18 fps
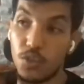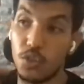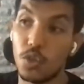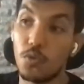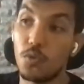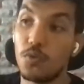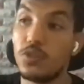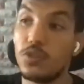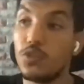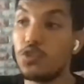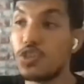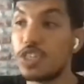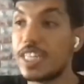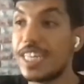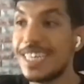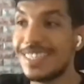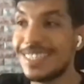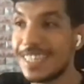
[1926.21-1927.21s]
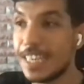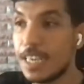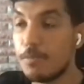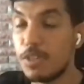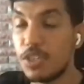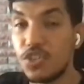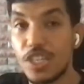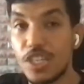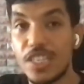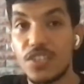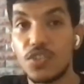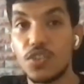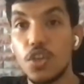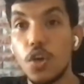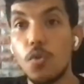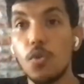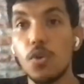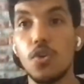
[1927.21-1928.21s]
So the generated image is
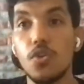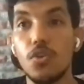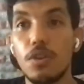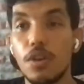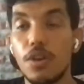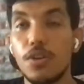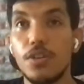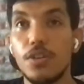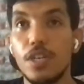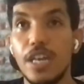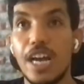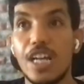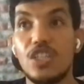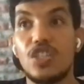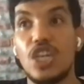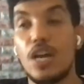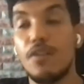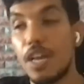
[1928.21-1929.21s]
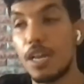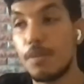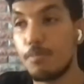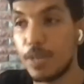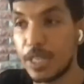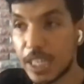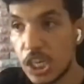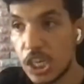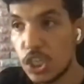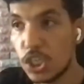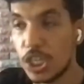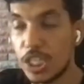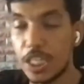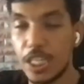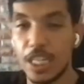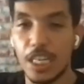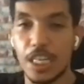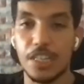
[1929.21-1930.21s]
no longer a Java application